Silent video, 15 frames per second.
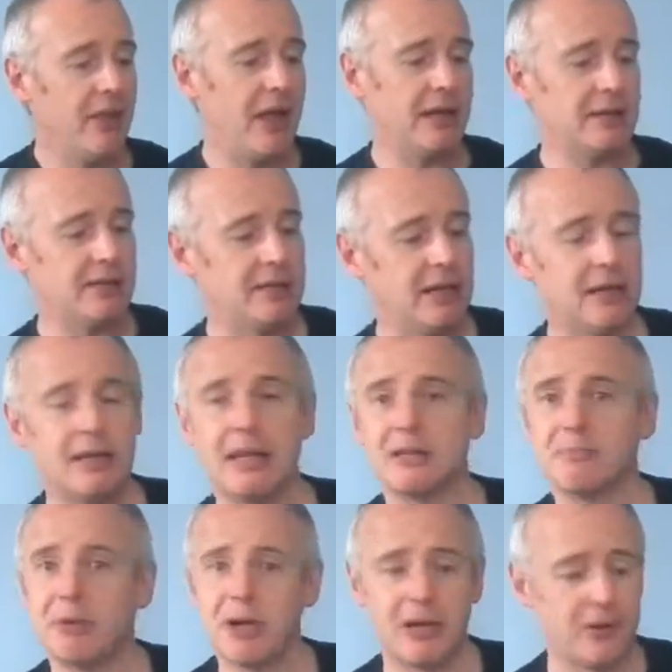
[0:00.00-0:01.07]
that uh,
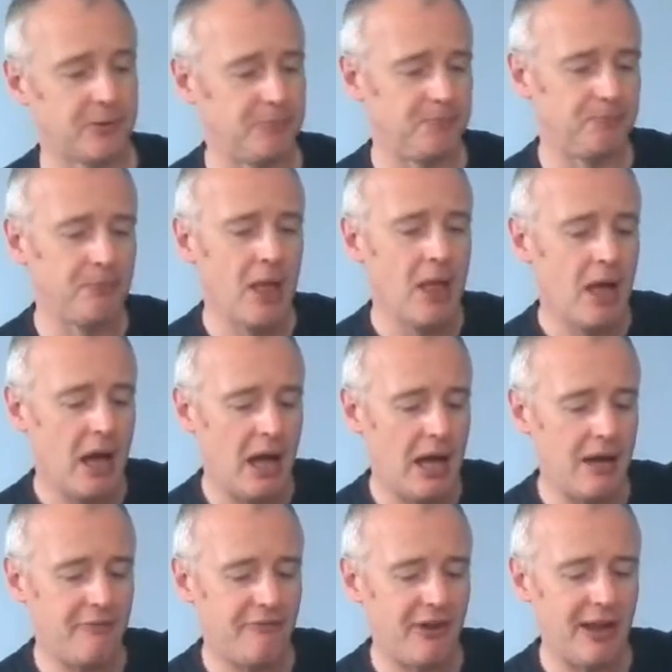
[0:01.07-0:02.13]
that's pretty good.
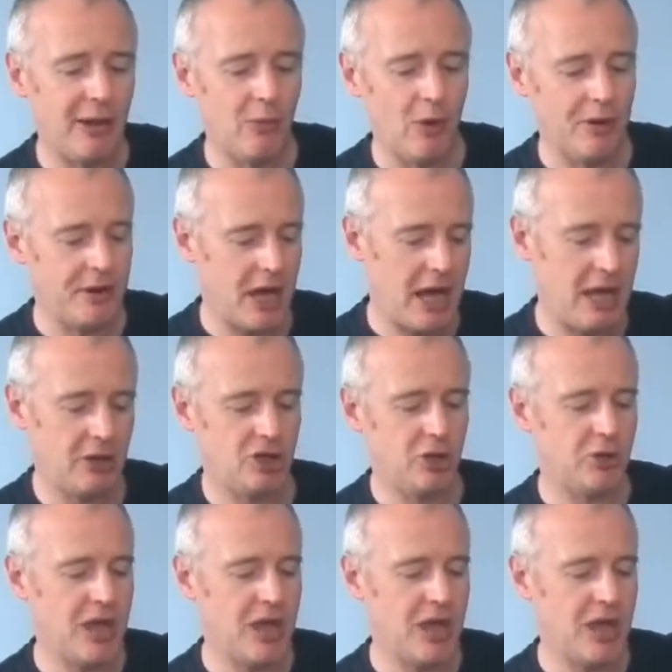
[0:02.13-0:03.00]
Uh, final one, uh,